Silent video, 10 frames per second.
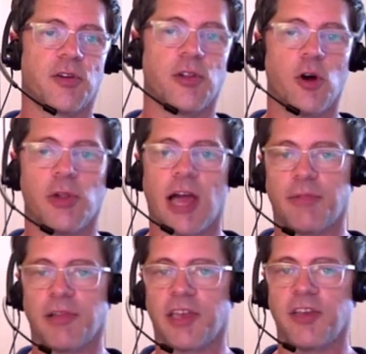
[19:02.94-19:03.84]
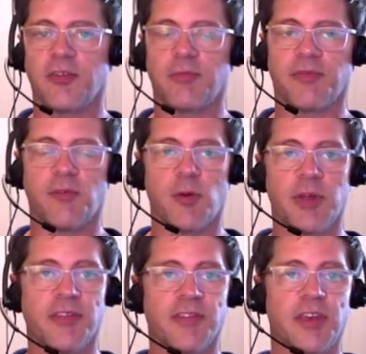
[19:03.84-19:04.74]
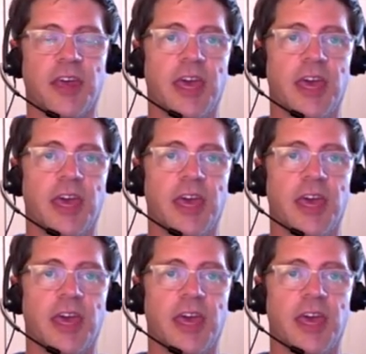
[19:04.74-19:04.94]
your global application performance.